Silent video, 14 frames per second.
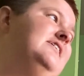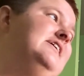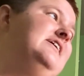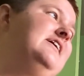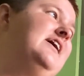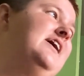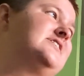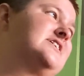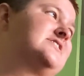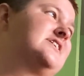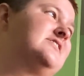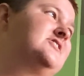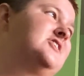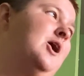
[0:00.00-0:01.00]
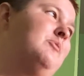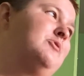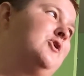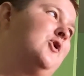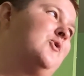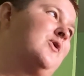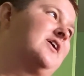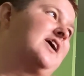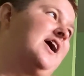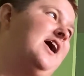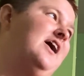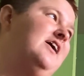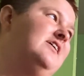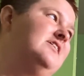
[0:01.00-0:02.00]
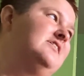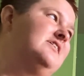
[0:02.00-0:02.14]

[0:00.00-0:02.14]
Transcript: Yes, I said the W word, Cal.